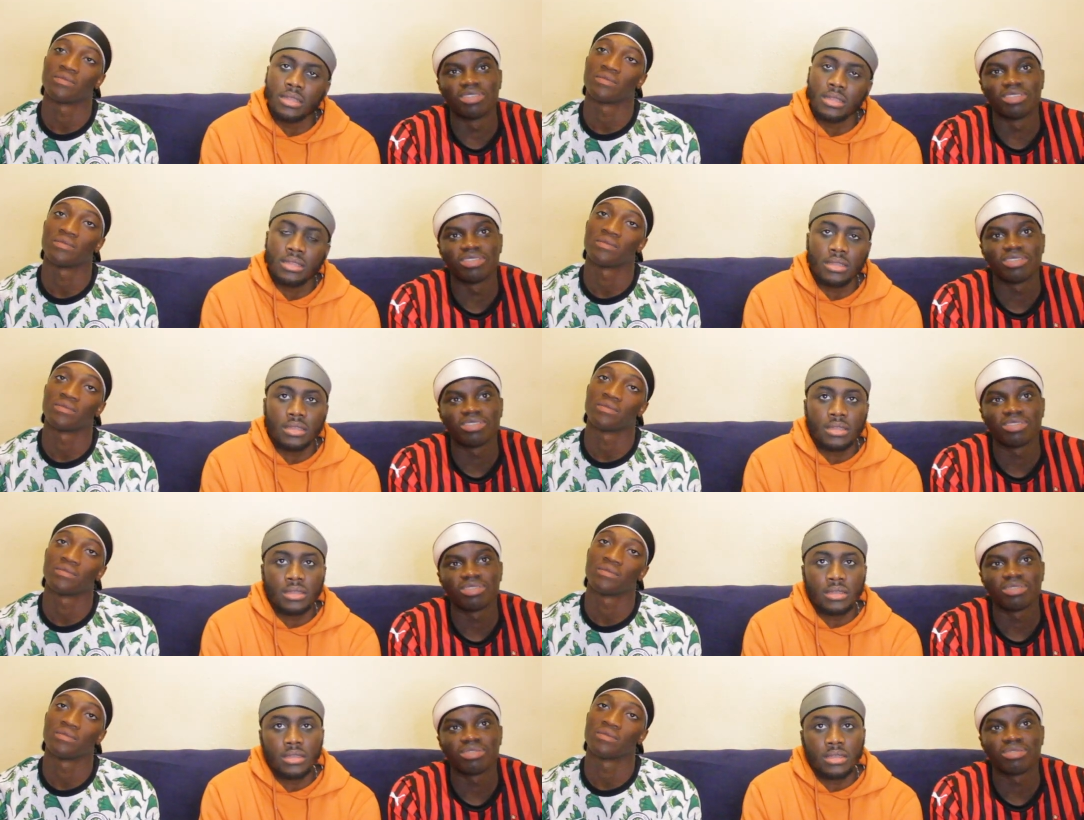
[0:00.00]

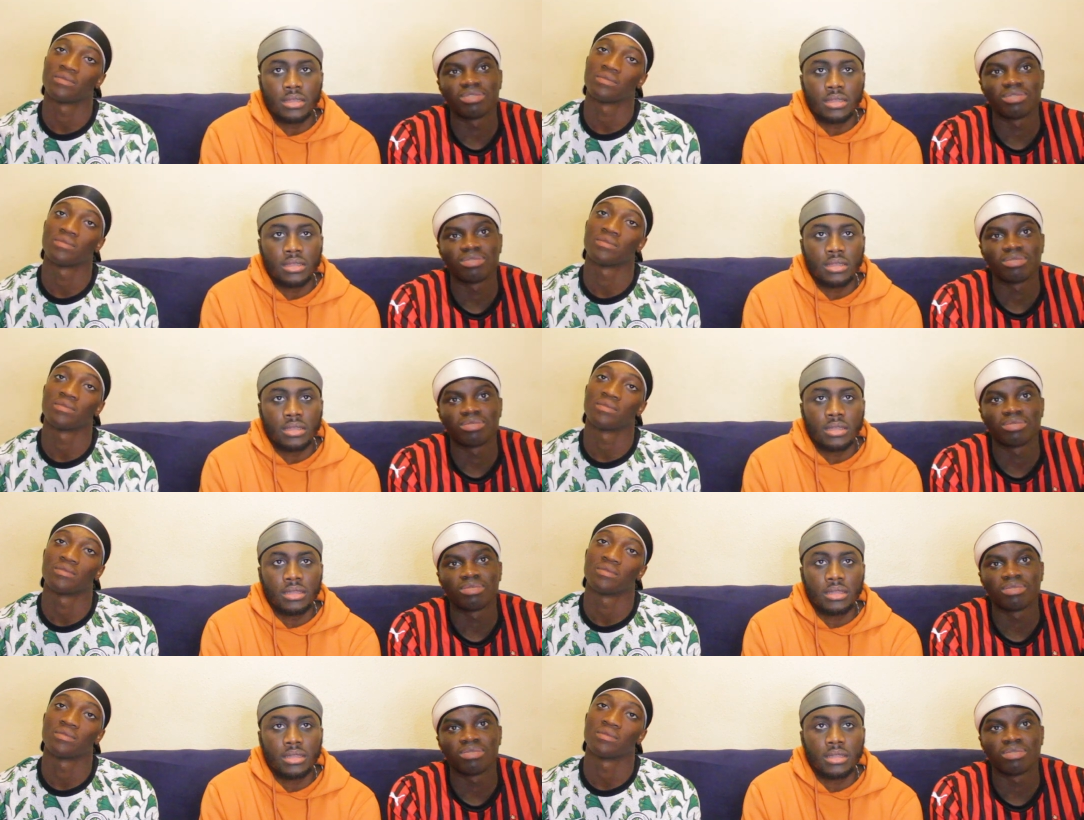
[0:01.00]

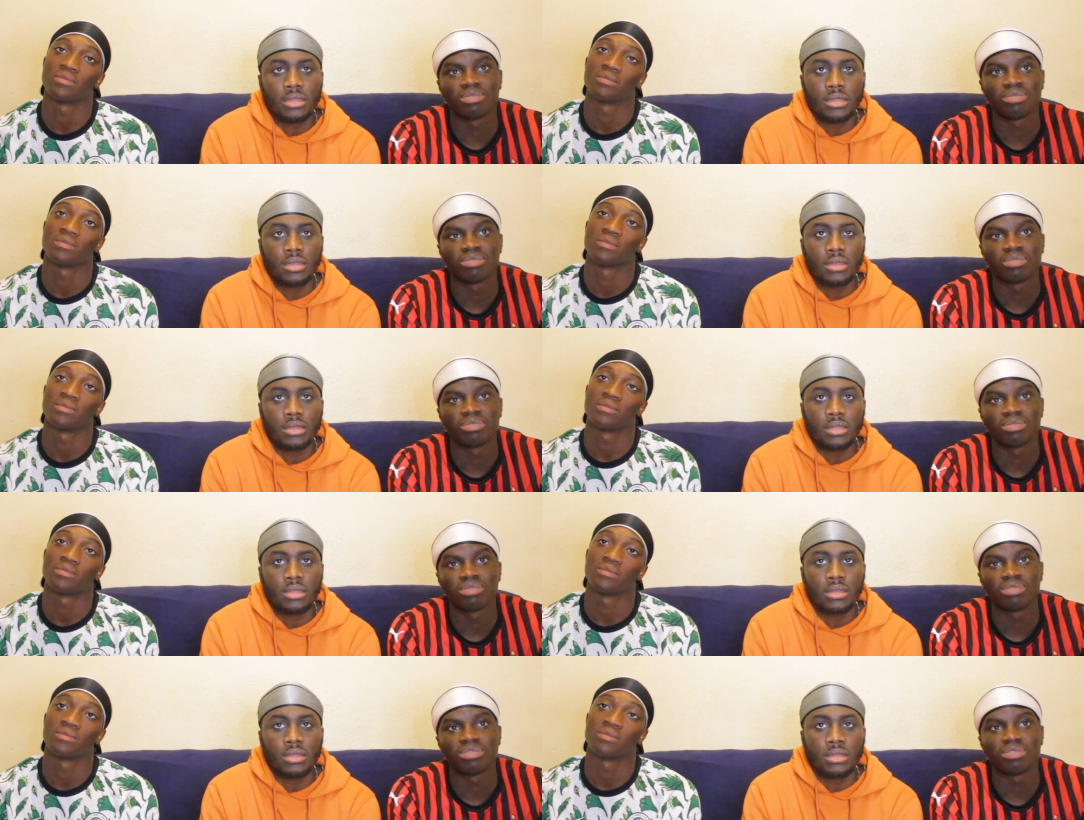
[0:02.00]

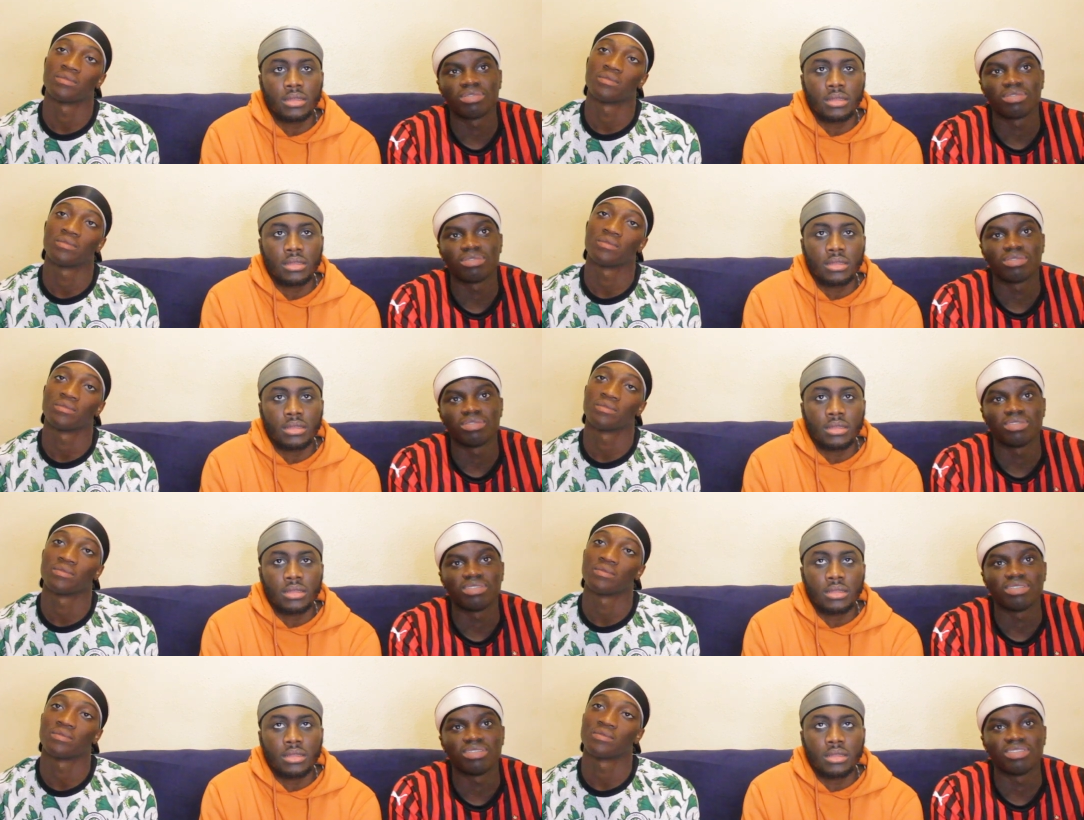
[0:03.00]

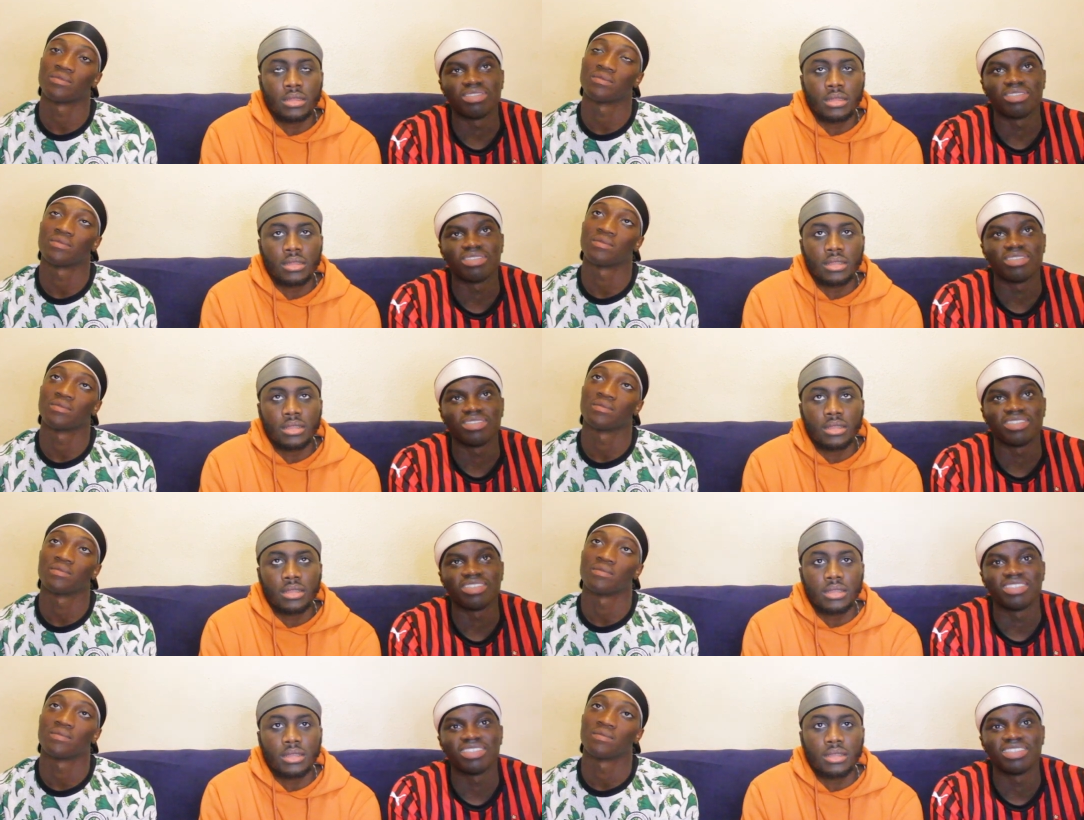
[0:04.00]

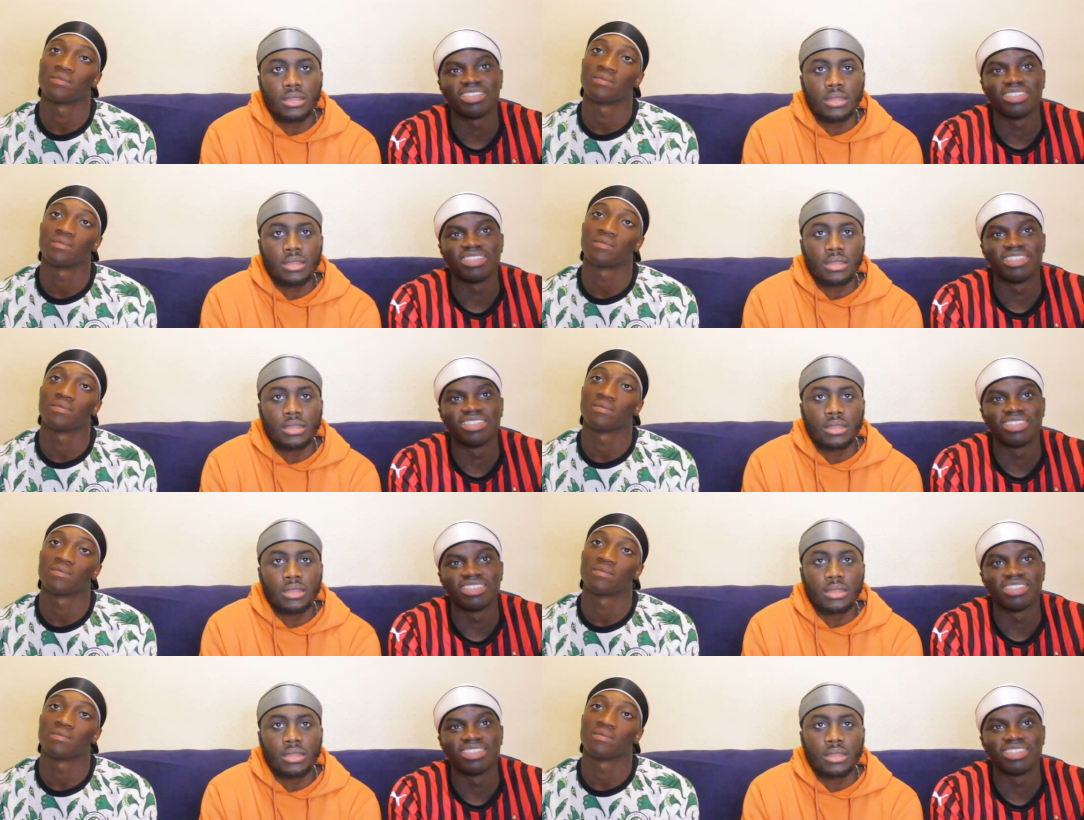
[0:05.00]
[no speech]